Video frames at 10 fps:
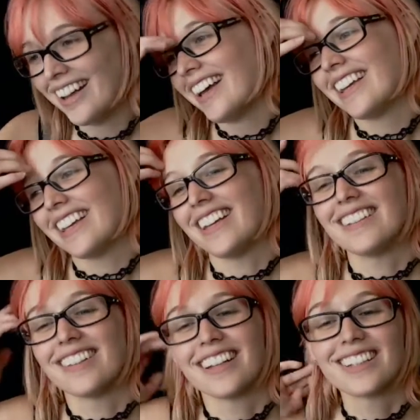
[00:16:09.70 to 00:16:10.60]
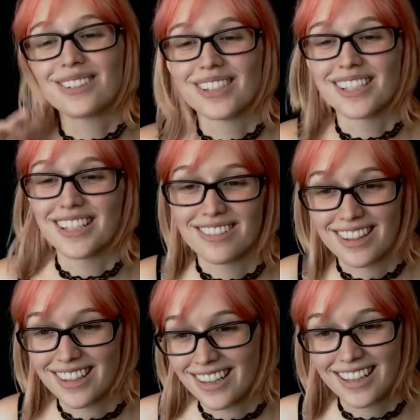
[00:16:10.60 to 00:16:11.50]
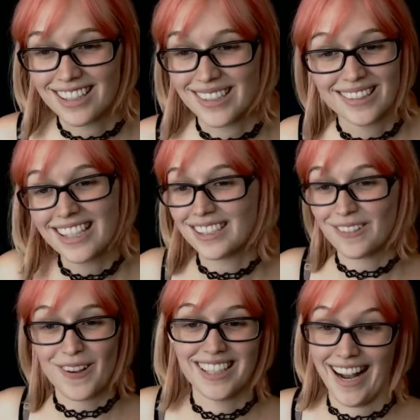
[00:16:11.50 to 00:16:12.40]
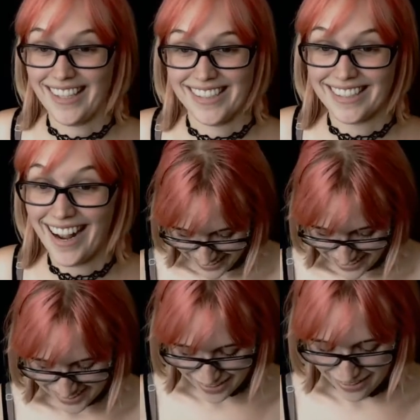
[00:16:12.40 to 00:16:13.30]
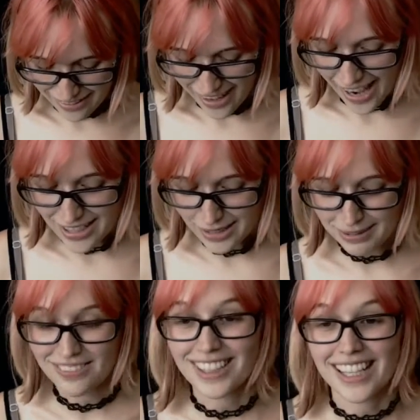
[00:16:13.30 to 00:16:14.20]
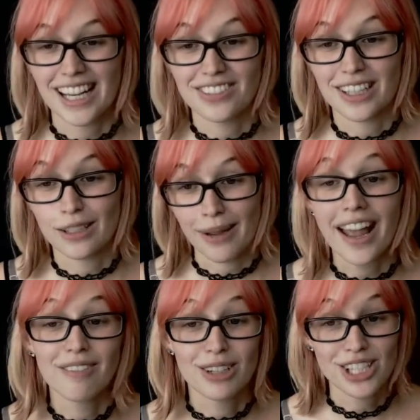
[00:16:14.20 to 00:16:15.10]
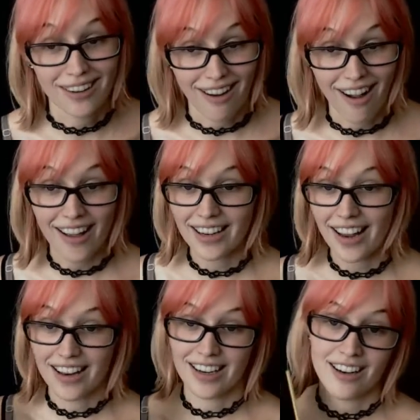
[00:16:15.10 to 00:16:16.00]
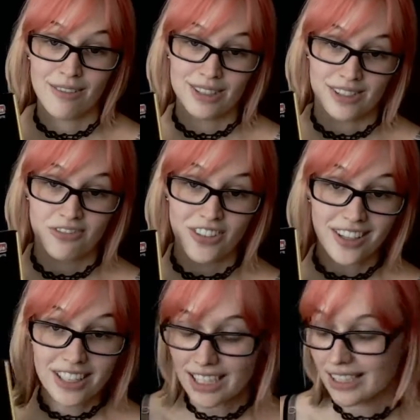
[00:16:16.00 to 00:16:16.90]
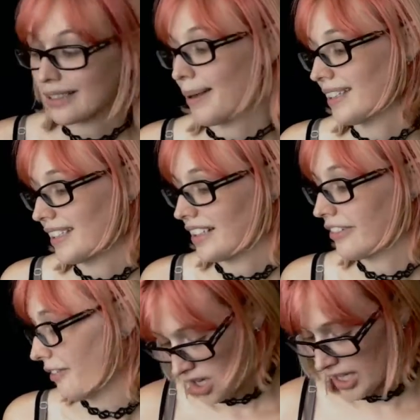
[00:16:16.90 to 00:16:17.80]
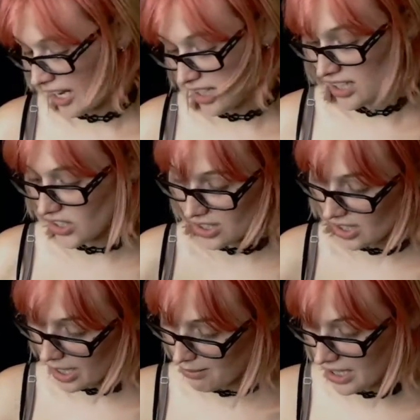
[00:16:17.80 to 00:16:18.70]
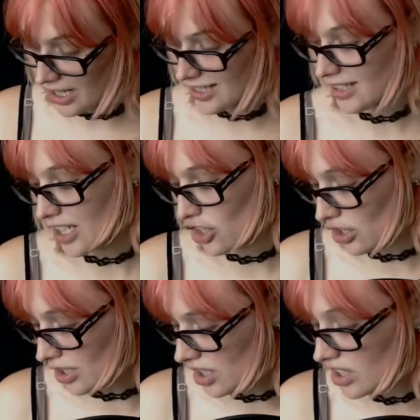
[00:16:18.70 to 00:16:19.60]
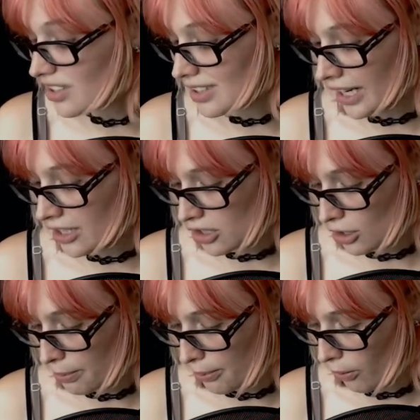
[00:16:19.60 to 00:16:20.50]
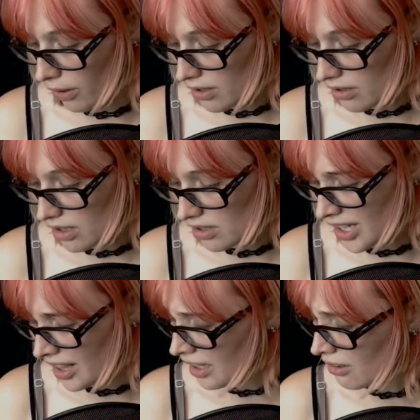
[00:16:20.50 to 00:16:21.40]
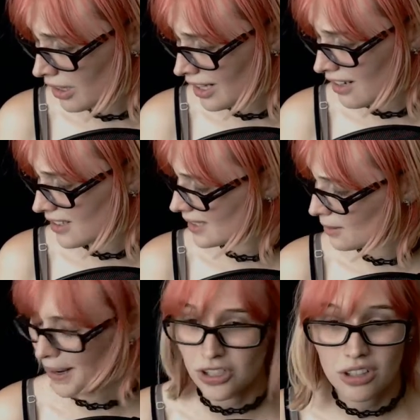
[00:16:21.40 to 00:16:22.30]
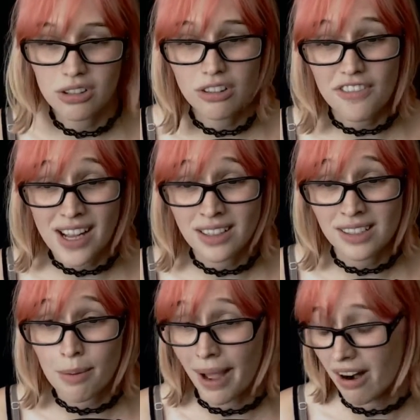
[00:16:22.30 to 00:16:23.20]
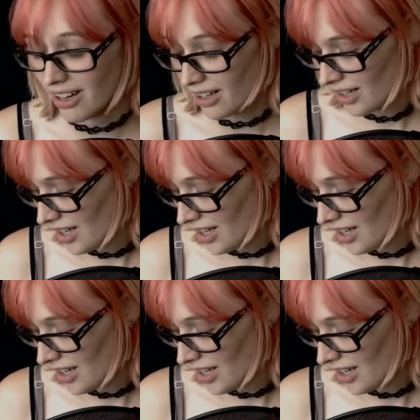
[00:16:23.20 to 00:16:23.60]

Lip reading: He like sourced everything. Like he's a fantastic guy. So I specifically asked for Gigabyte, which I got, and it was fairly inexpensive. Yeah, this is, I mean, it's just a standard board. There's nothing really special or fancy about it,